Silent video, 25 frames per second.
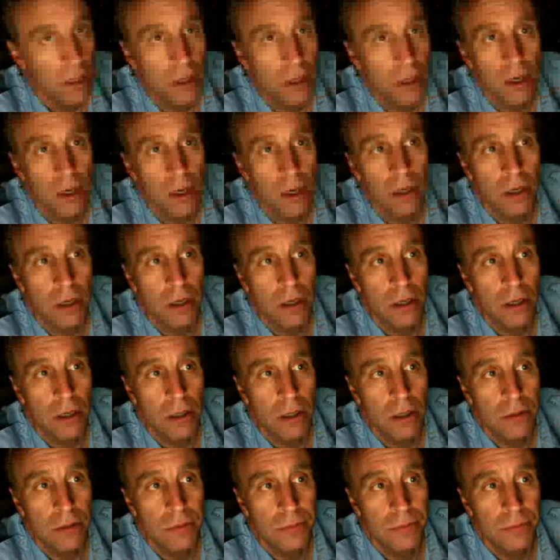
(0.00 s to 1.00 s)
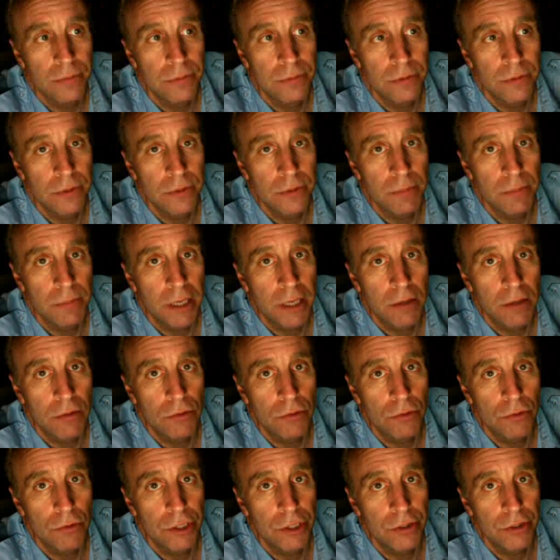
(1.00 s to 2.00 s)
Uh, I'm not going
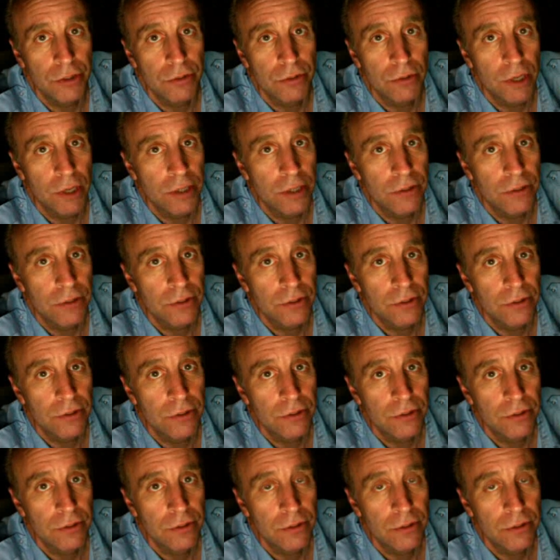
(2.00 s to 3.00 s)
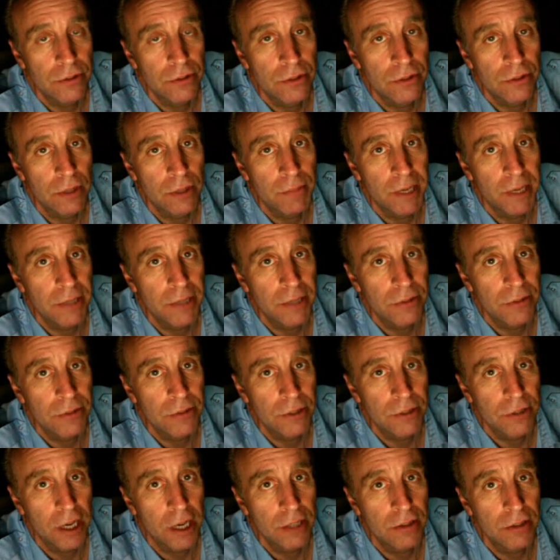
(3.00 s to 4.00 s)
through any stress. I'm
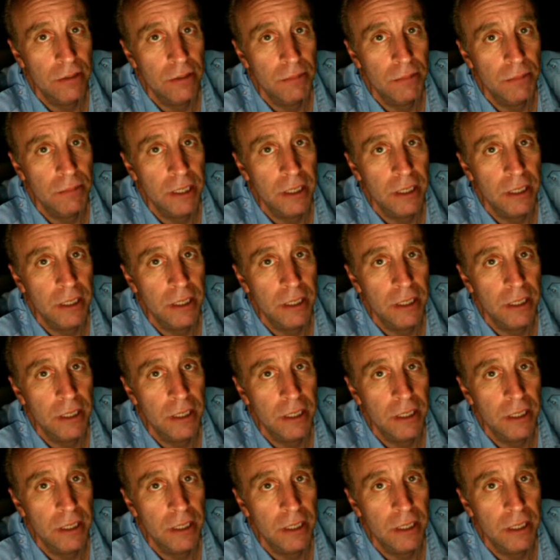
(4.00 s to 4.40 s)
exercising. I'm getting